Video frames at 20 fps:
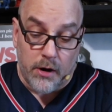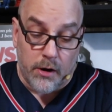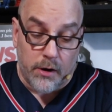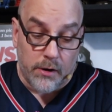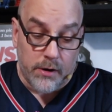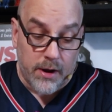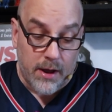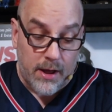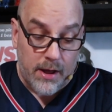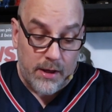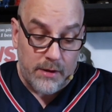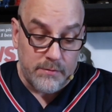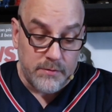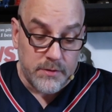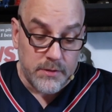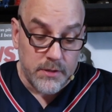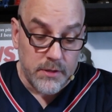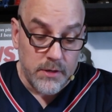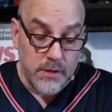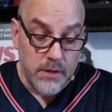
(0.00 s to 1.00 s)

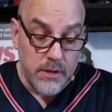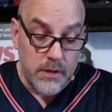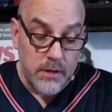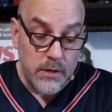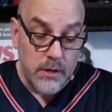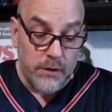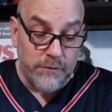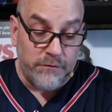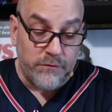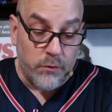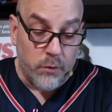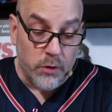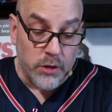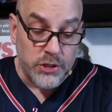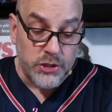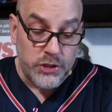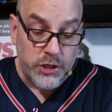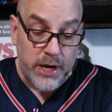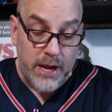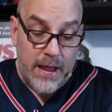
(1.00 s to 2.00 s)
archives of
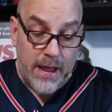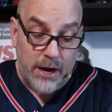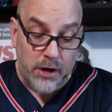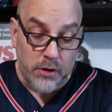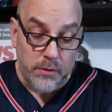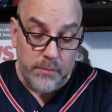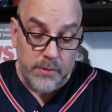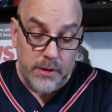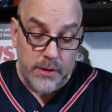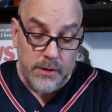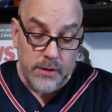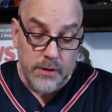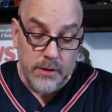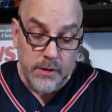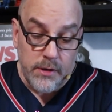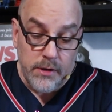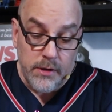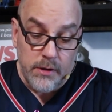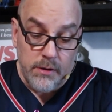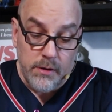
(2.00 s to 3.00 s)
Forrest J. Ackerman,
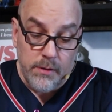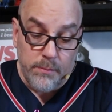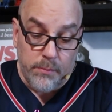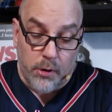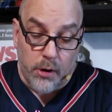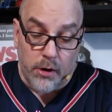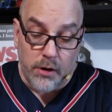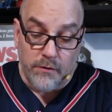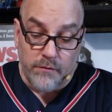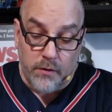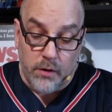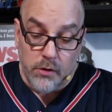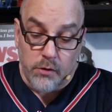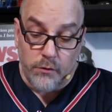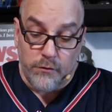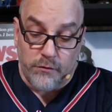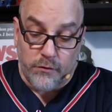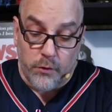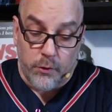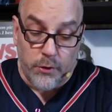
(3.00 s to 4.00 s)
part of Uncle
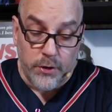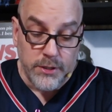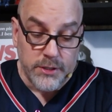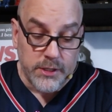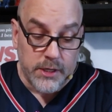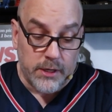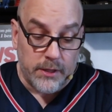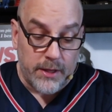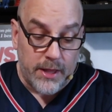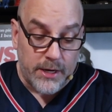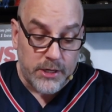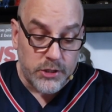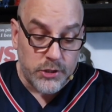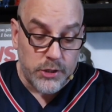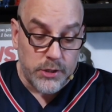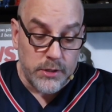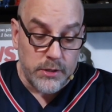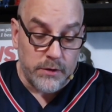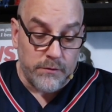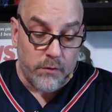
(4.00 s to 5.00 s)
Forry's
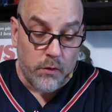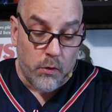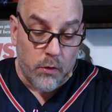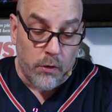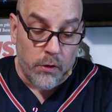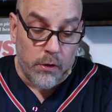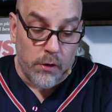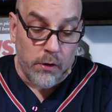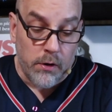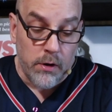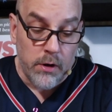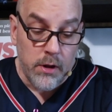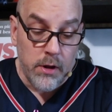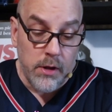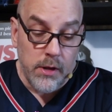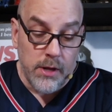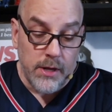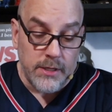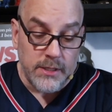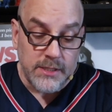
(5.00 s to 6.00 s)
collection of horror
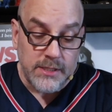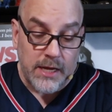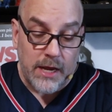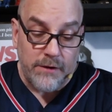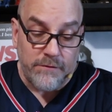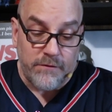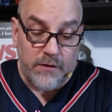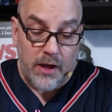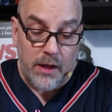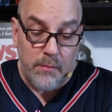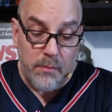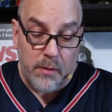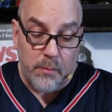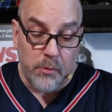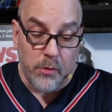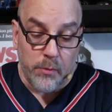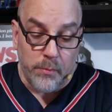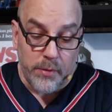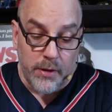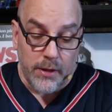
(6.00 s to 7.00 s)
and sci-fi
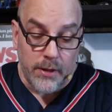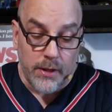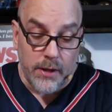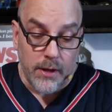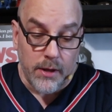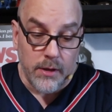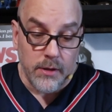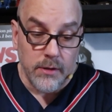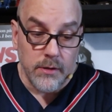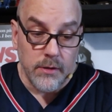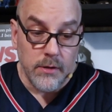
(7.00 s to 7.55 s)
memorabilia."